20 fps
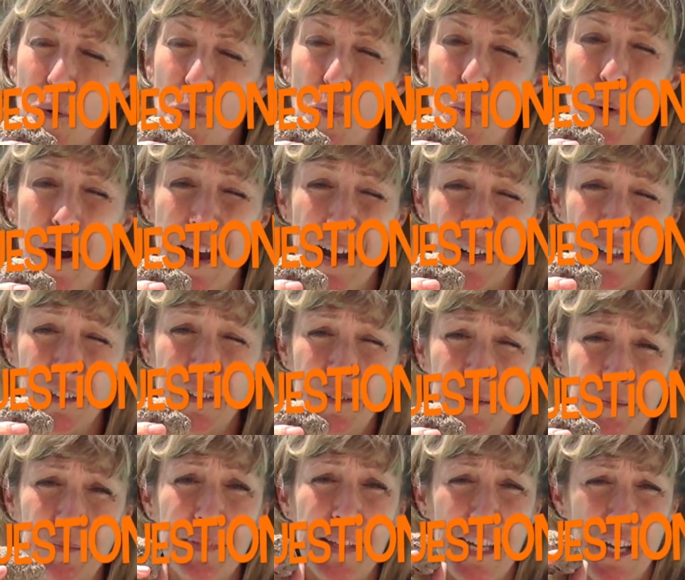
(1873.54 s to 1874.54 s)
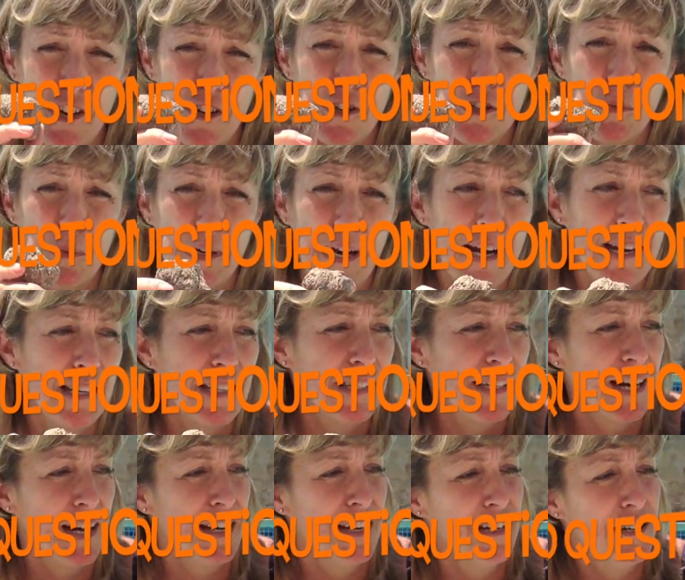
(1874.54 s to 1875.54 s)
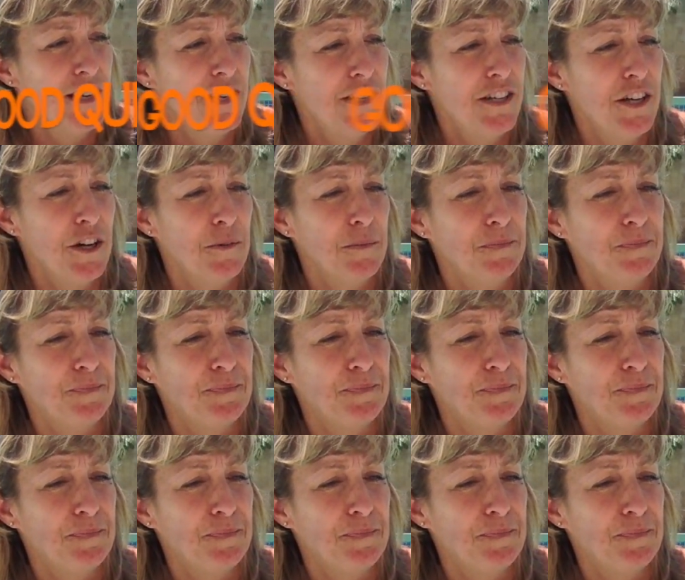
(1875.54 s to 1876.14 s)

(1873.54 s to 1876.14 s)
Well, here's what I decided to do.